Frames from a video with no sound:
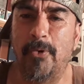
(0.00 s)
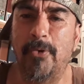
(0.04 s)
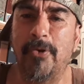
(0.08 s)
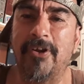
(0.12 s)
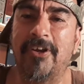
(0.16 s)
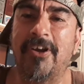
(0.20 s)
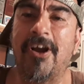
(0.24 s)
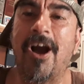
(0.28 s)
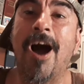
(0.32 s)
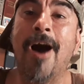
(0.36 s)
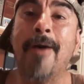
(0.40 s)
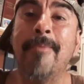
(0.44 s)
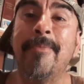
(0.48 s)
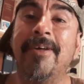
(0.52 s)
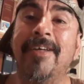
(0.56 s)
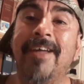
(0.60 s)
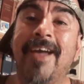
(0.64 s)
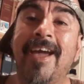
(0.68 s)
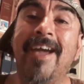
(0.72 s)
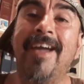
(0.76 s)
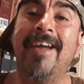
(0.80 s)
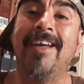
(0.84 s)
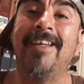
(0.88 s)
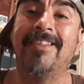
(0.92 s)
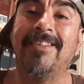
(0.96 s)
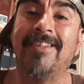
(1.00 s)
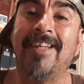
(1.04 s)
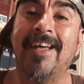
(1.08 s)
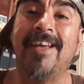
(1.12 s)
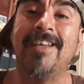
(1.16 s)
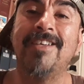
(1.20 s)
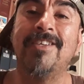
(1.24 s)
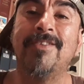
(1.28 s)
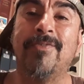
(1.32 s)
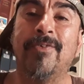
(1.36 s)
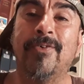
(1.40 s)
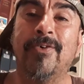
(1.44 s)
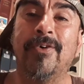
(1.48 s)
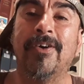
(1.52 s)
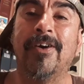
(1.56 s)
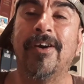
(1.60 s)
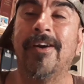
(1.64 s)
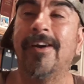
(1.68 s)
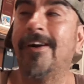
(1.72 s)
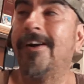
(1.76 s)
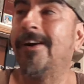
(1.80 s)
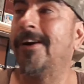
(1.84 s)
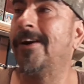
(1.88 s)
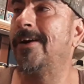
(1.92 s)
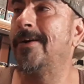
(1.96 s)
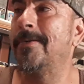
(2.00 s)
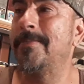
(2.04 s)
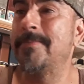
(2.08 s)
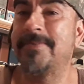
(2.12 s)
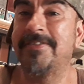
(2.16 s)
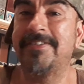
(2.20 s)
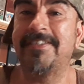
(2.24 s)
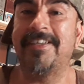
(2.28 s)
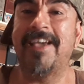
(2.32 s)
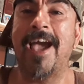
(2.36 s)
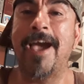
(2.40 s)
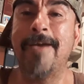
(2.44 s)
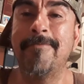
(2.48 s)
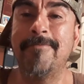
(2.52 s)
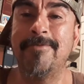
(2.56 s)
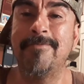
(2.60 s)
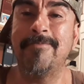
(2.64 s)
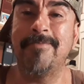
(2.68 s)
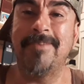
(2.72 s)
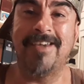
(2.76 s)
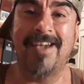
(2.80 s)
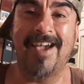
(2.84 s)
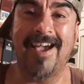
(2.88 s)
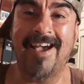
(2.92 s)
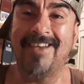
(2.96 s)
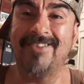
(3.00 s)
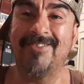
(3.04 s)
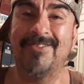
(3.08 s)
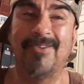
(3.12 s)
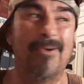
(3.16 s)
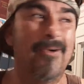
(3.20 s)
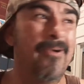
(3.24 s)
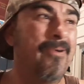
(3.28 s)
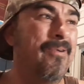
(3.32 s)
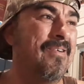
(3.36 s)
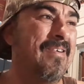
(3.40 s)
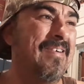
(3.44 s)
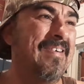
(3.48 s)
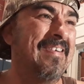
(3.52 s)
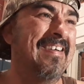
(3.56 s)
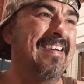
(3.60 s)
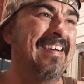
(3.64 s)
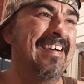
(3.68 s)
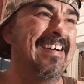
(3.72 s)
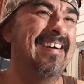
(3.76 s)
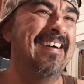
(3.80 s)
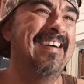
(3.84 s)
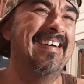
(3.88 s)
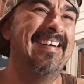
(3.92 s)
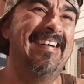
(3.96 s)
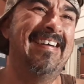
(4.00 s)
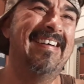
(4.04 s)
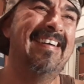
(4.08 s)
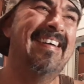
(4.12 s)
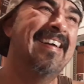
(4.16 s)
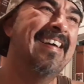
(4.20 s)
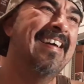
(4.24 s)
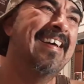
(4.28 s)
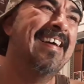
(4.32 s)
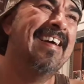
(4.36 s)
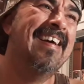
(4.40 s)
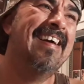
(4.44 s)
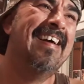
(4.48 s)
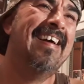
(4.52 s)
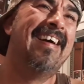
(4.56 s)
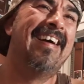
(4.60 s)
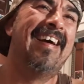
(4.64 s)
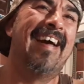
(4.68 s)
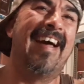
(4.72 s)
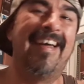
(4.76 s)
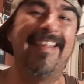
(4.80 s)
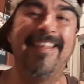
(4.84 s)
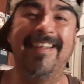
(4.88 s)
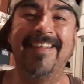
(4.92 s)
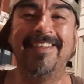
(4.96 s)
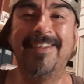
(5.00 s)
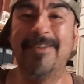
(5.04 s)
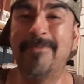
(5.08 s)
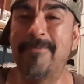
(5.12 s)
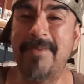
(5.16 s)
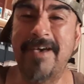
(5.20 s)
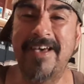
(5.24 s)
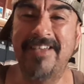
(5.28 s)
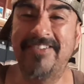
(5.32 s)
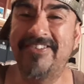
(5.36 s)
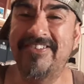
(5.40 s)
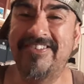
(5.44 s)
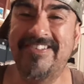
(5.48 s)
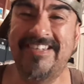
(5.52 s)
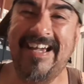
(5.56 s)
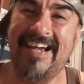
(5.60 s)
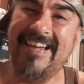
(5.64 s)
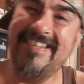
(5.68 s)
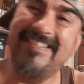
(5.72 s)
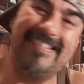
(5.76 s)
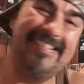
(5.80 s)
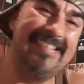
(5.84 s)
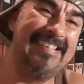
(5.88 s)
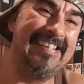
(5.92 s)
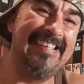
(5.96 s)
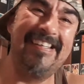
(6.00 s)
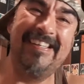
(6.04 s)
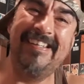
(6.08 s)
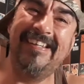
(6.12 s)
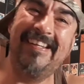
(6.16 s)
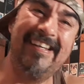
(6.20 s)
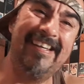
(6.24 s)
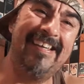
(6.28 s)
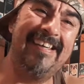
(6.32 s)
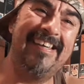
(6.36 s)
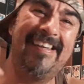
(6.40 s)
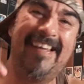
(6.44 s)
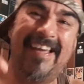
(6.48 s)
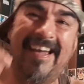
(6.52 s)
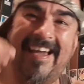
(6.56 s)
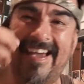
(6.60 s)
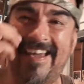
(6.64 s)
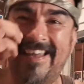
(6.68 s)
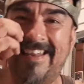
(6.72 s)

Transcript: a comment, hey, thanks for scamming me, asshole. And then the message got deleted, and